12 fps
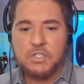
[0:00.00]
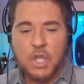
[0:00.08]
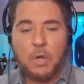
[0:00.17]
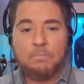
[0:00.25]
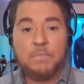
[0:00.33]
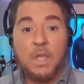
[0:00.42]

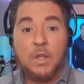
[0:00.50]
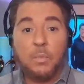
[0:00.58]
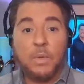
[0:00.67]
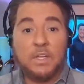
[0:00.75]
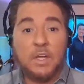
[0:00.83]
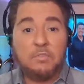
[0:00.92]
So
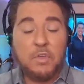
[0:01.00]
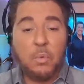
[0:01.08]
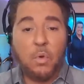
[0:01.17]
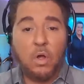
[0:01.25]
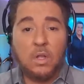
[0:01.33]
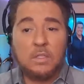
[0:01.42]
we love
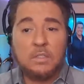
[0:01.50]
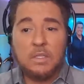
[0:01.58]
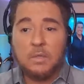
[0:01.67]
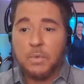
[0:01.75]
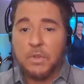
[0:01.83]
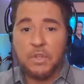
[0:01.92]
you
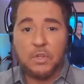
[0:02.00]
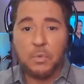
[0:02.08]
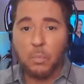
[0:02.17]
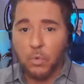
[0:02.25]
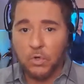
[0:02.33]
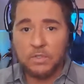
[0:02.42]
all. We think
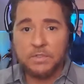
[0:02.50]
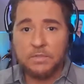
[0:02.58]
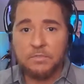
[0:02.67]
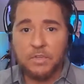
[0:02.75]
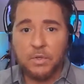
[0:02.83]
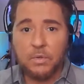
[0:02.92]
the world
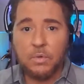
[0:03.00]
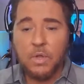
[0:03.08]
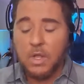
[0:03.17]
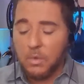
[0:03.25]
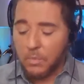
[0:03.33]
of you.